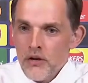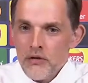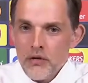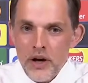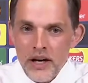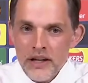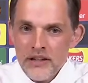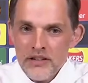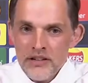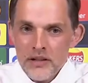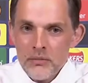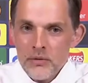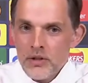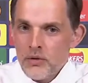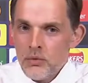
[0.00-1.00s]
for any
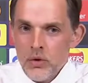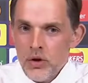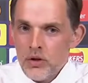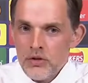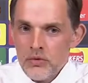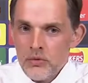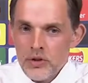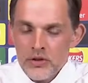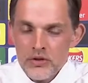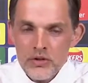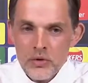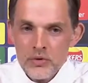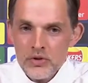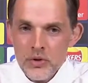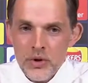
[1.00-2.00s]
team in the world, and we are
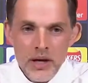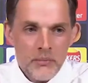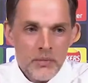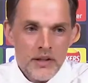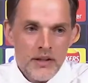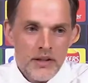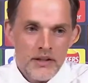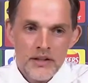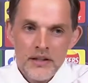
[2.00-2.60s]
so happy that